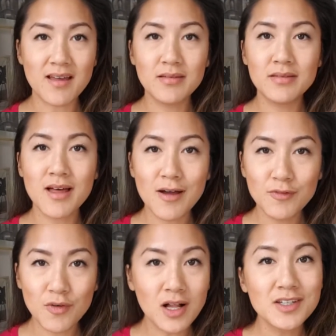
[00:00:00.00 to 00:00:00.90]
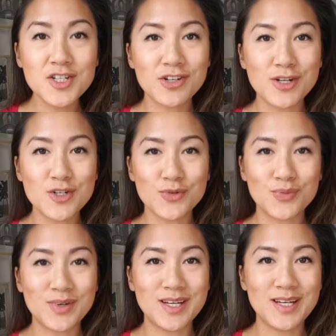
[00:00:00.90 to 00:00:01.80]
I loved volunteering to
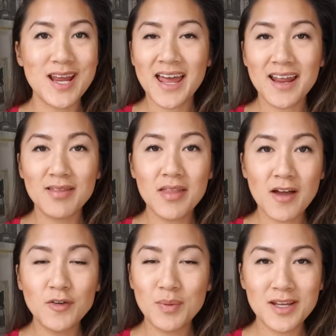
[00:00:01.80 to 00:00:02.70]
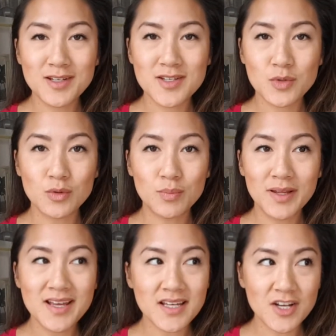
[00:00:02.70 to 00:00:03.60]
read, and I loved being in school
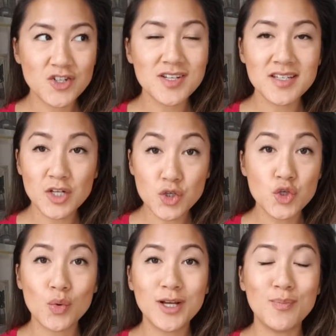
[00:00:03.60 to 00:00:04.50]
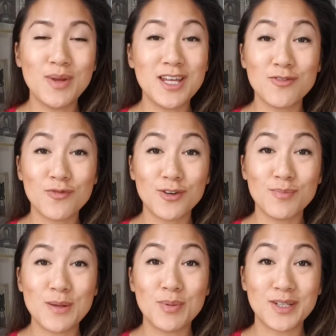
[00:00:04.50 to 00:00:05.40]
plays. I just enjoyed being in front of
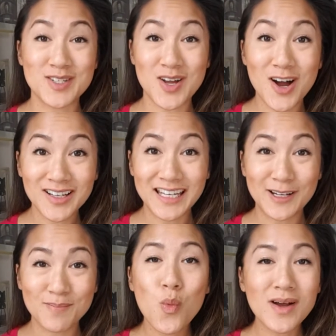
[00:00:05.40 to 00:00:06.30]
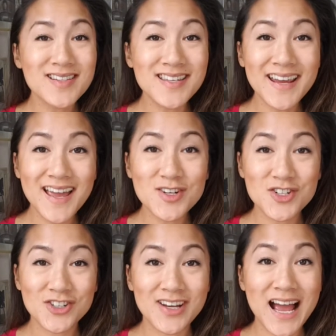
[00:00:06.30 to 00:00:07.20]
people and talking. Once I
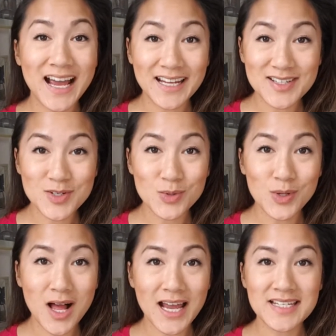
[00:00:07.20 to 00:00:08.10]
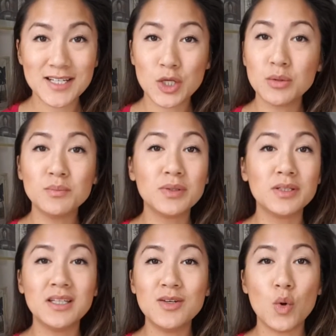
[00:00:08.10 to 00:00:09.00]
entered high school, I did a
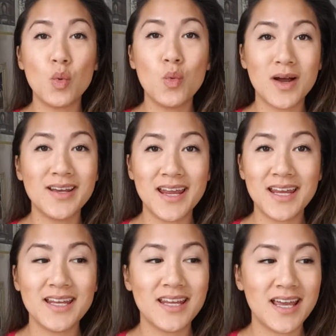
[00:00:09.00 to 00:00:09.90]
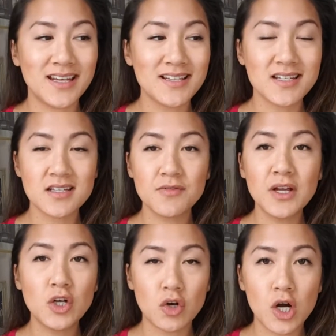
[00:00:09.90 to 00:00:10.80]
complete 180, and it's as if I
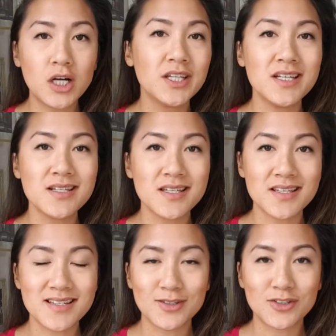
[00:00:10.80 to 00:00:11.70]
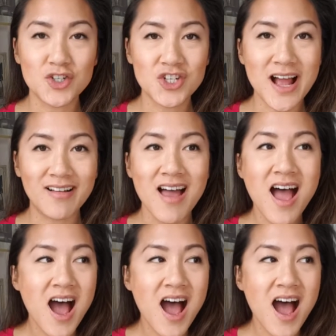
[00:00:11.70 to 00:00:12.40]
crawled into this little shell.